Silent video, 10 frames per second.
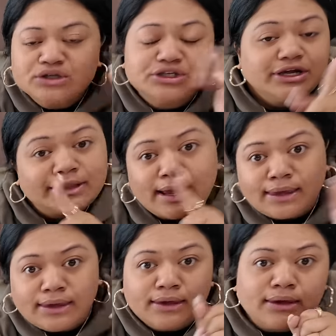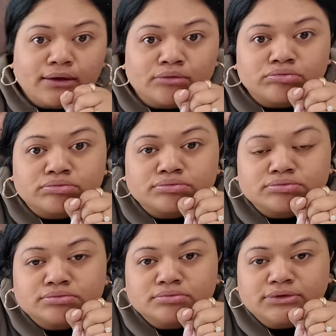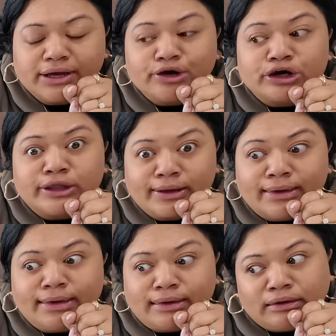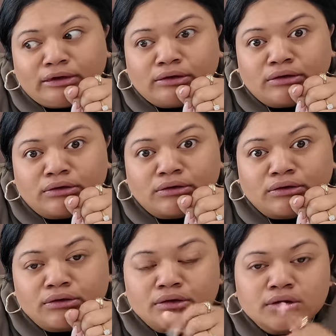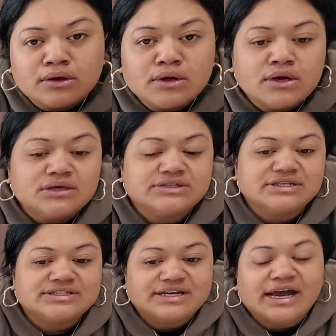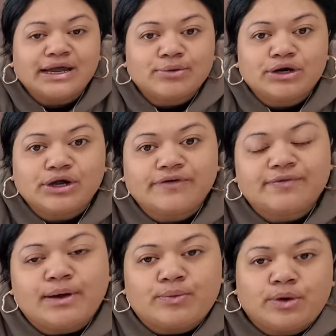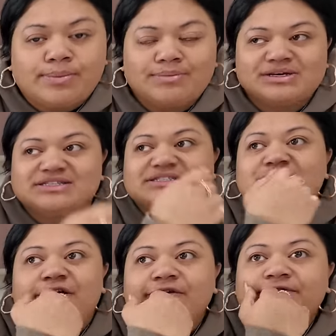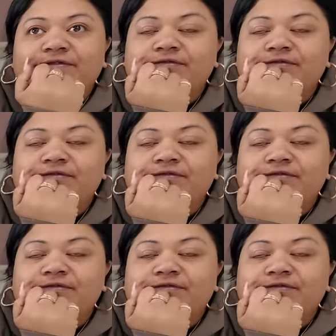So you're lucky. I'm lucky. Yeah, you're lucky. You're lucky. So today I'm gonna go for my walk by myself.